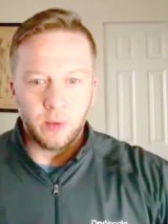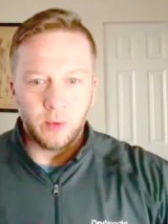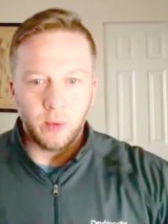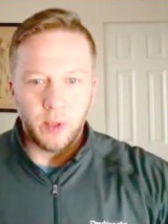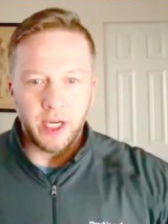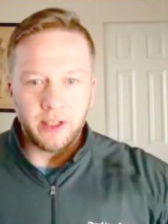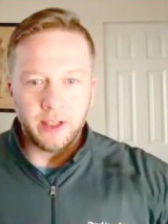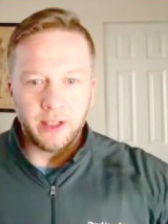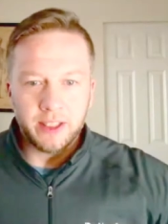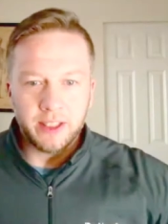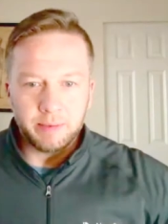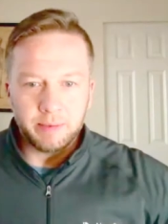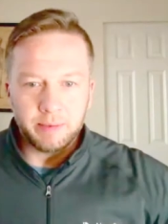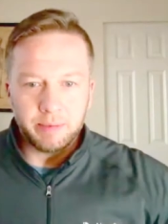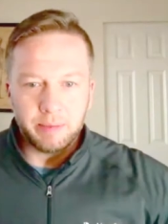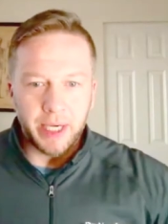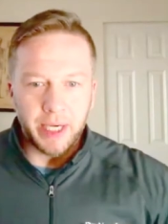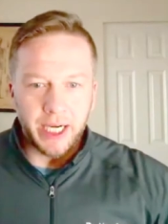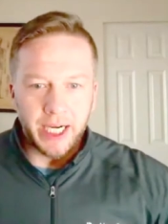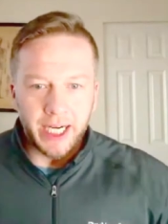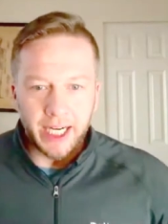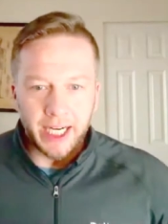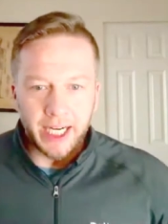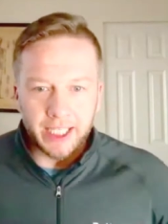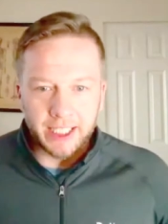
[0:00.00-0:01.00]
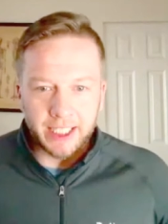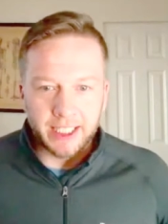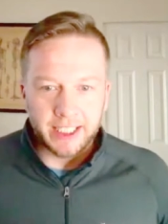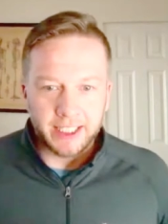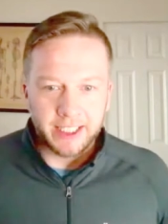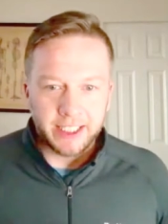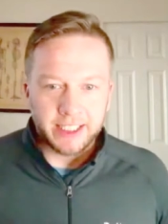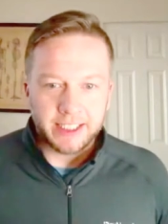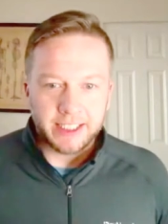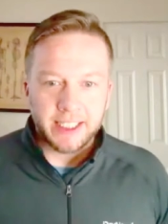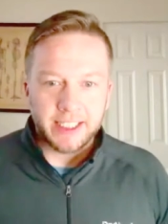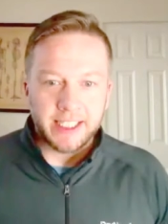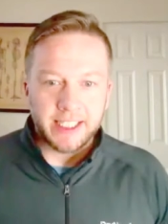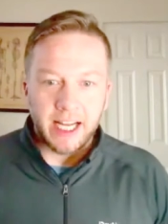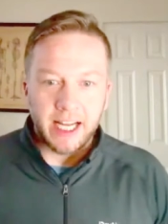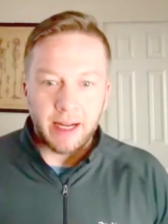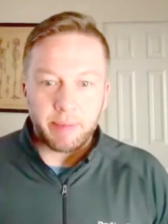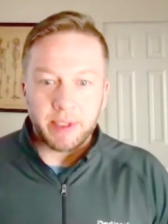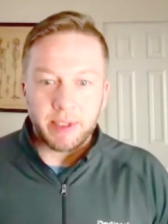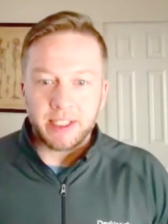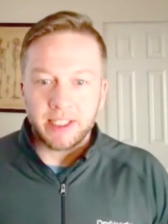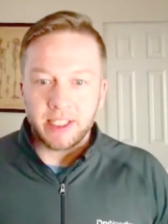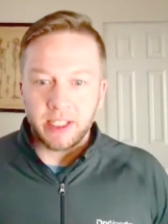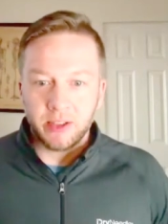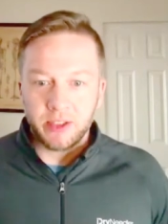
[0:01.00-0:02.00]
Welcome back. This is
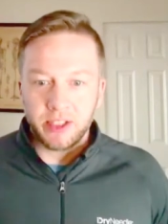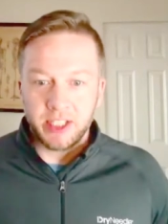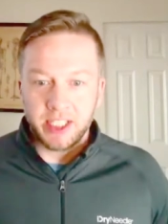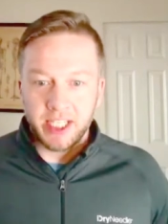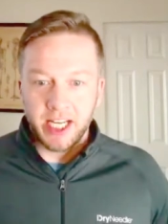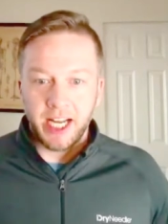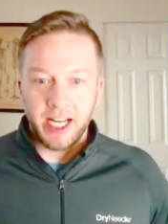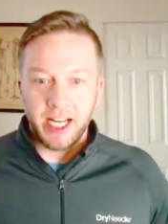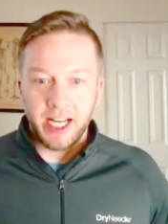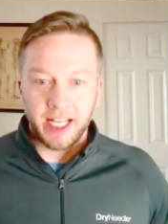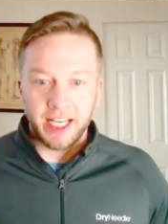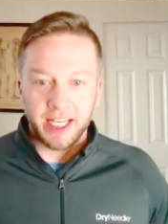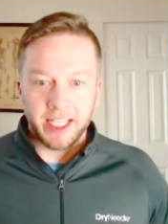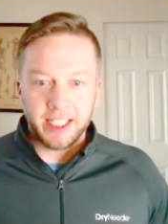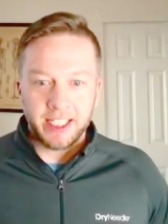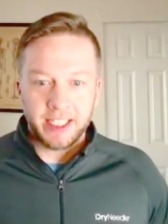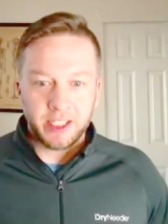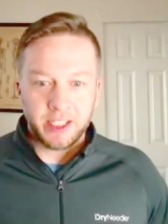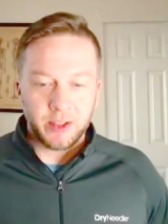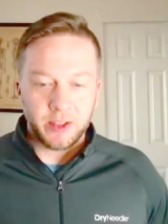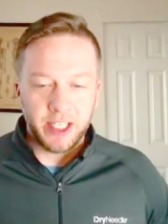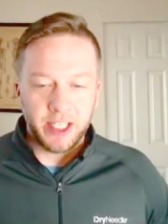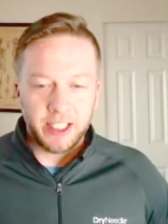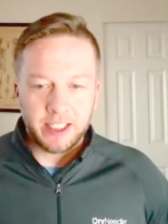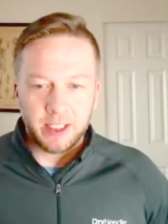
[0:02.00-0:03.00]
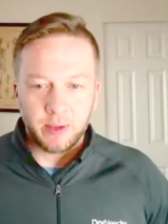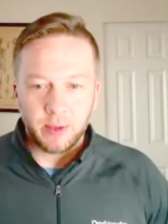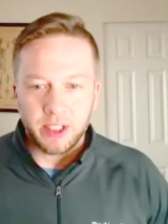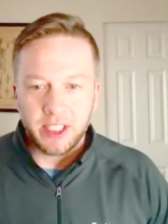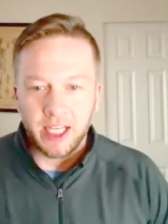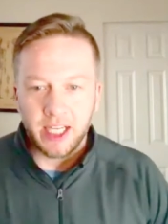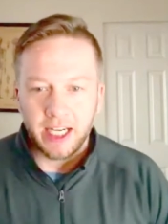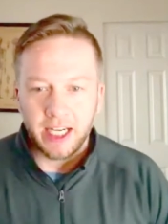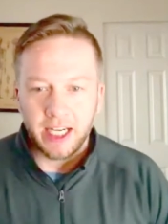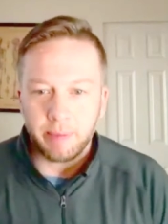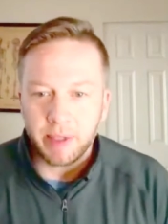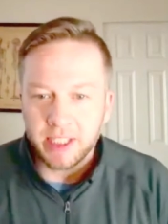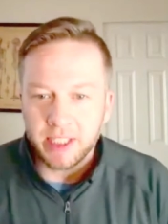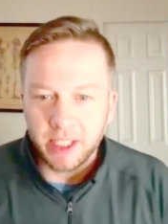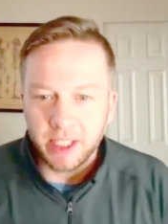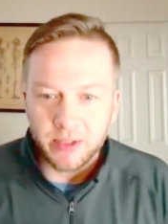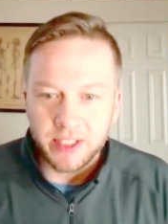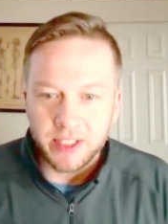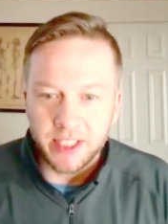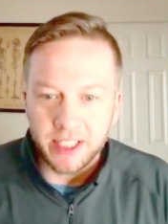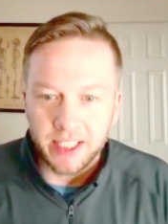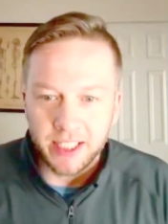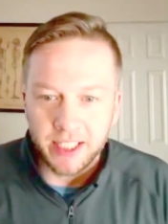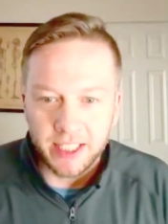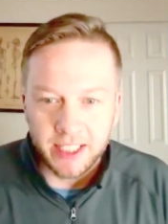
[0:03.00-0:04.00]
episode 10. Crazy, we're 10
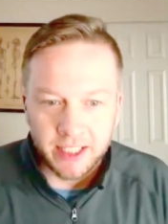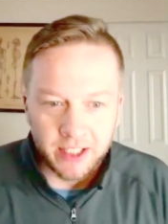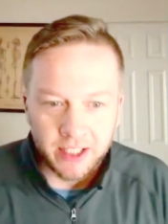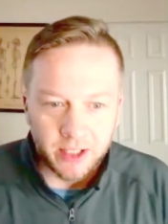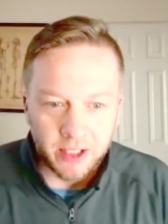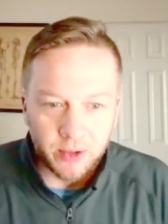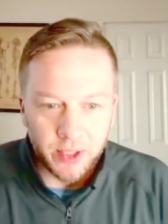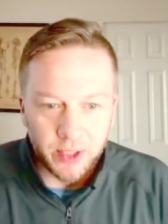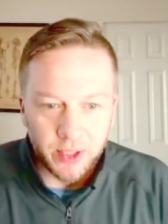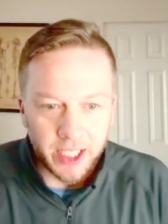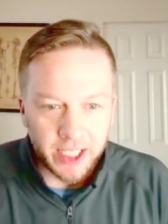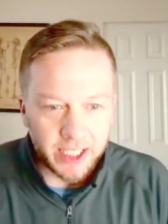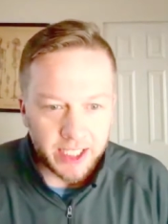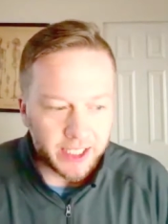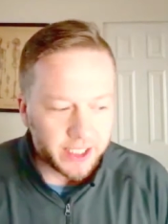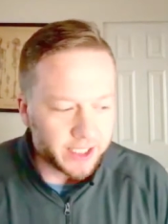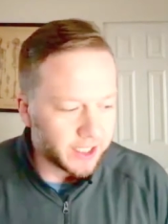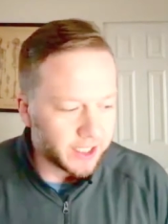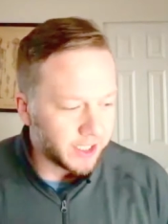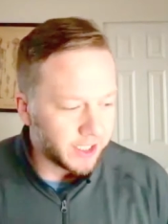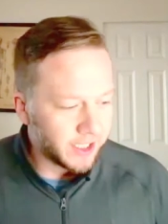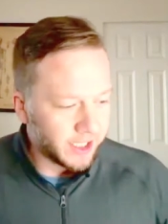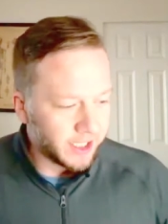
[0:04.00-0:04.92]
episodes in already.